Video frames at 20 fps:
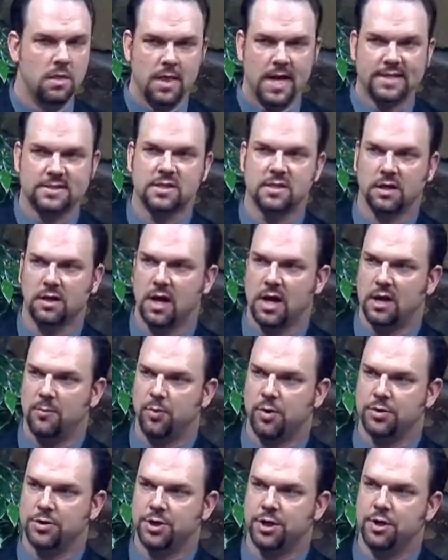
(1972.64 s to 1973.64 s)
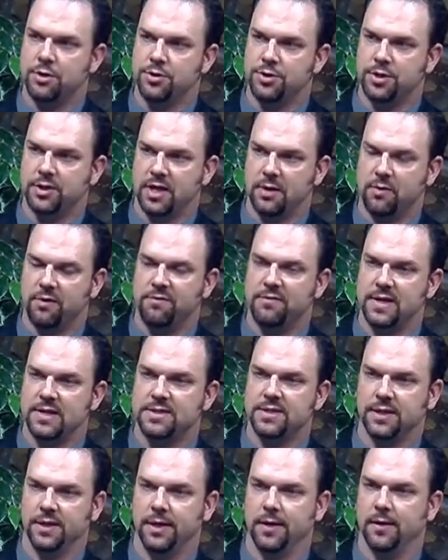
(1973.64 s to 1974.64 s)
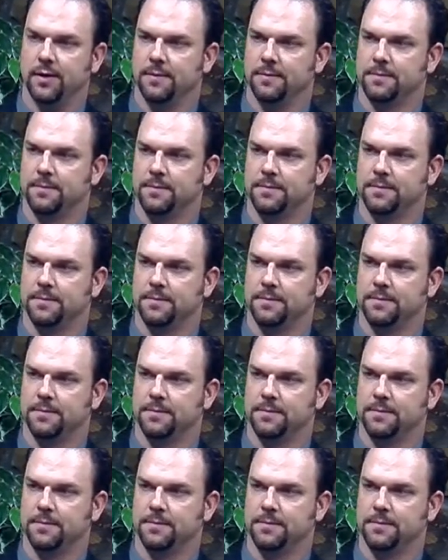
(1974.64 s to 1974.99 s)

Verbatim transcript: That's the kind of persecution they were facing here.